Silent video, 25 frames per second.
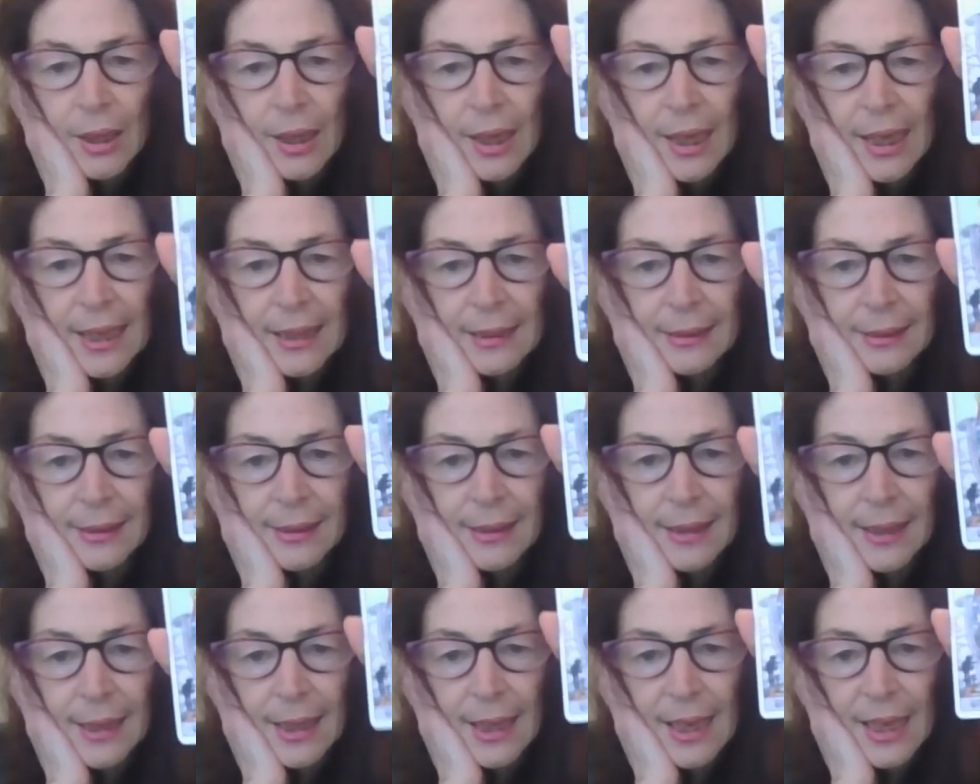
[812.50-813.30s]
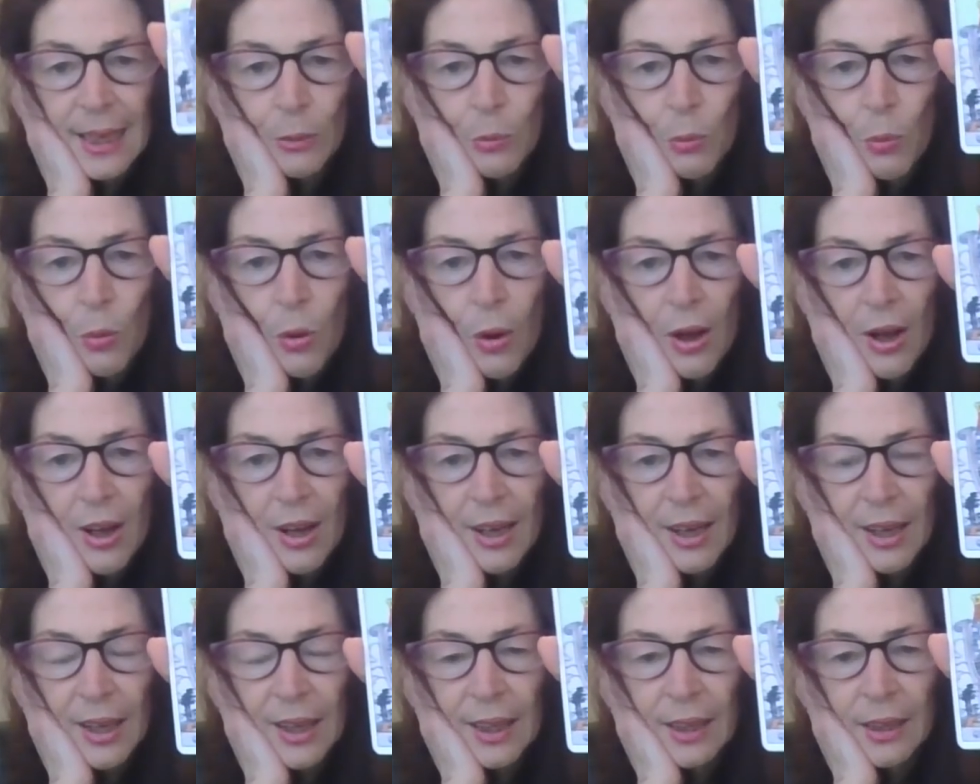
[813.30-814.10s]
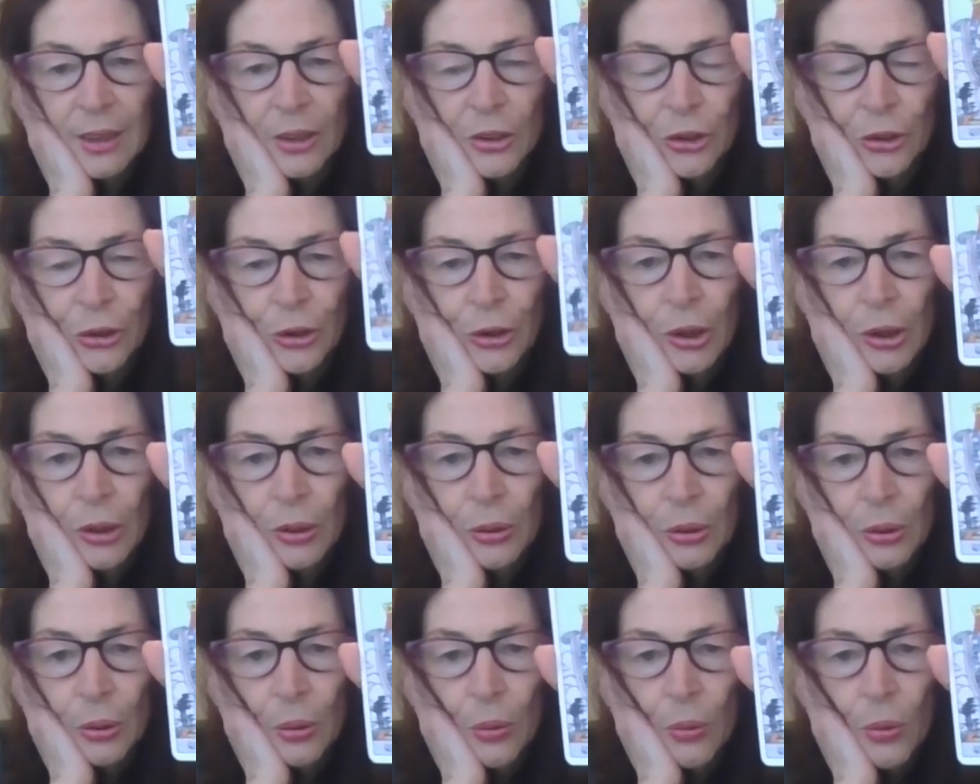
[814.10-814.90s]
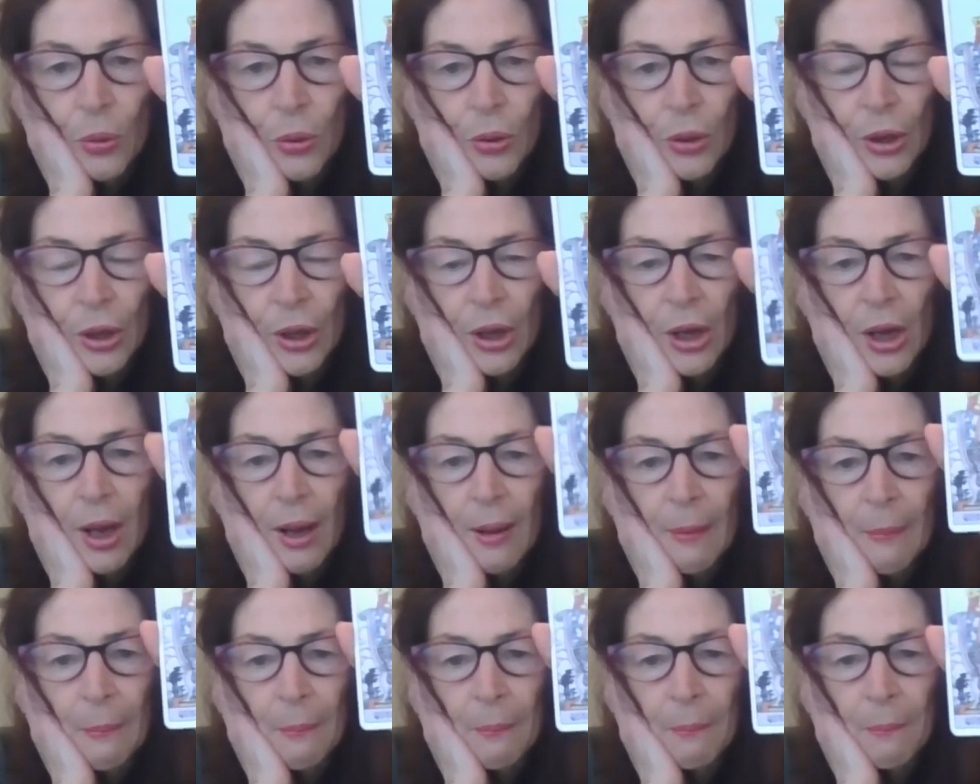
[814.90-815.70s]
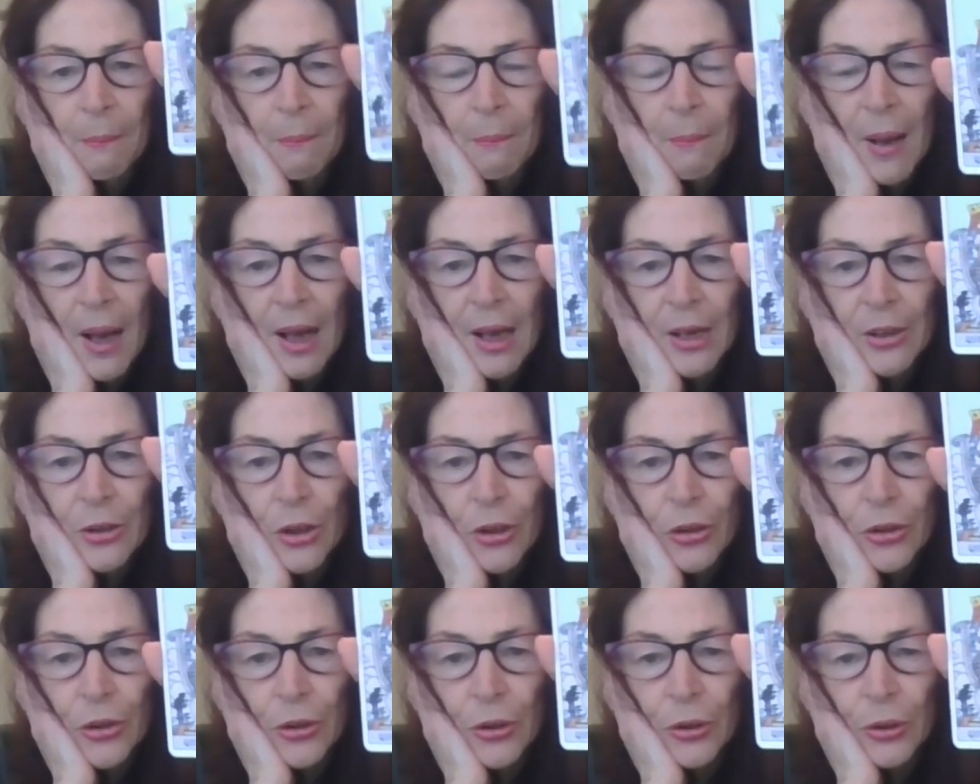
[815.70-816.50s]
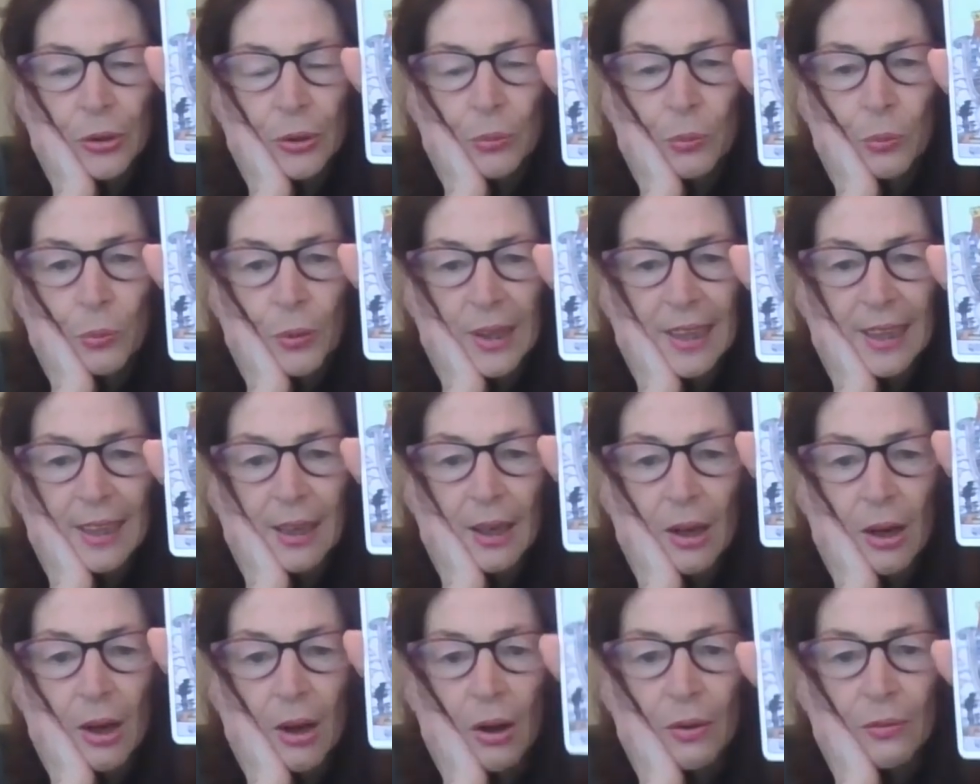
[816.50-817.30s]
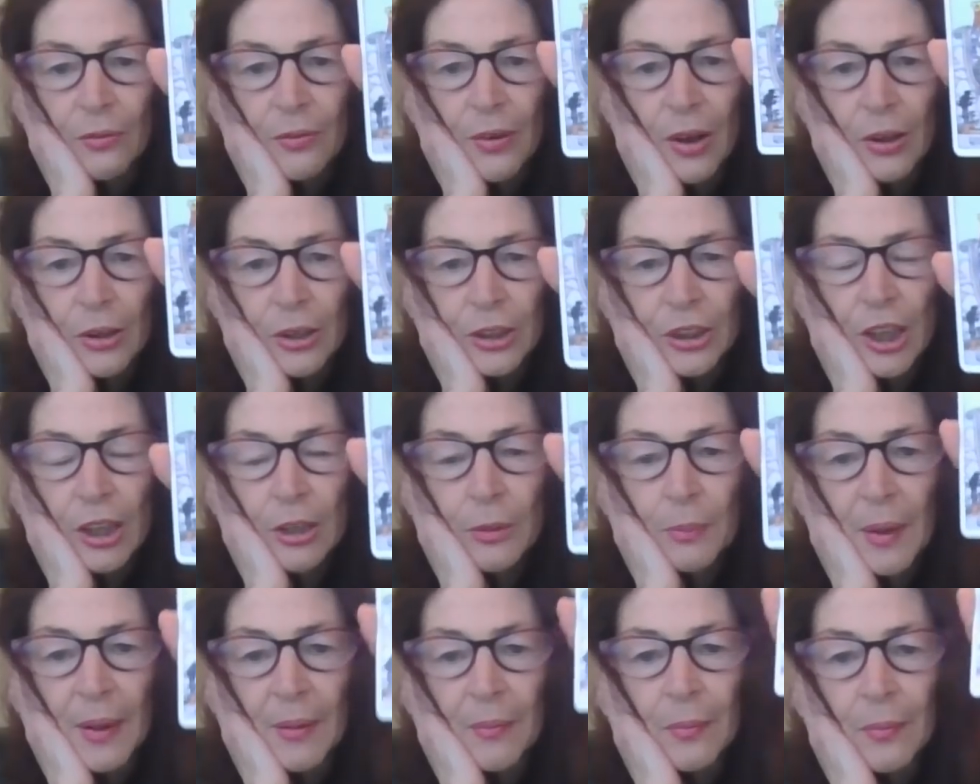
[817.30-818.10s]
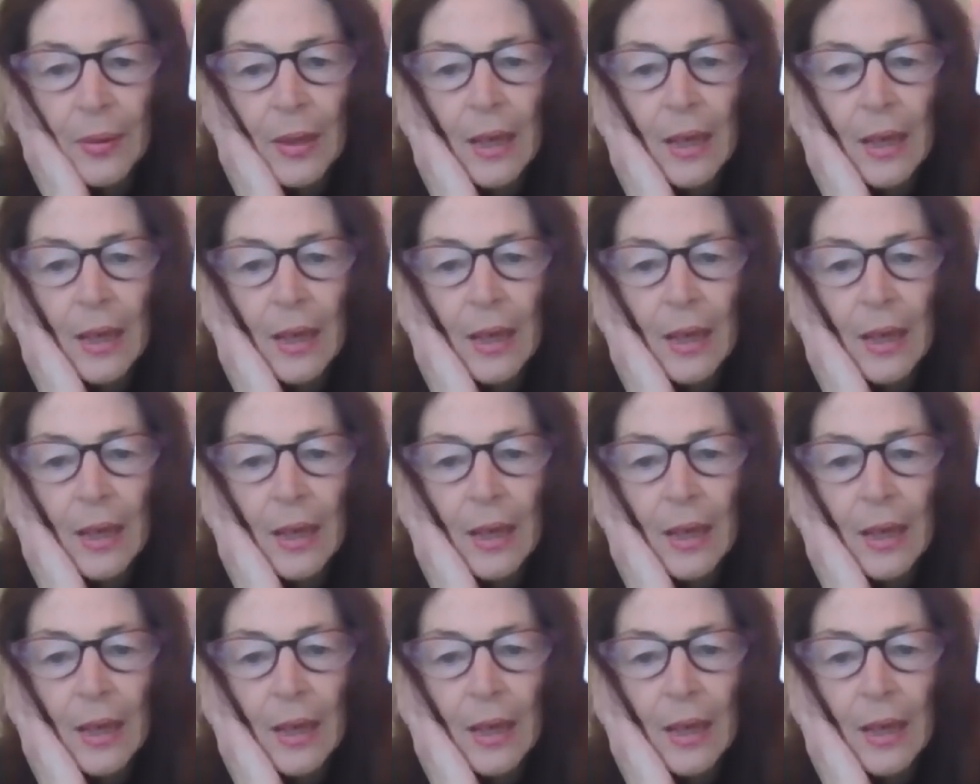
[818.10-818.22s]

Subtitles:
SDNY, New York, by the third week of October.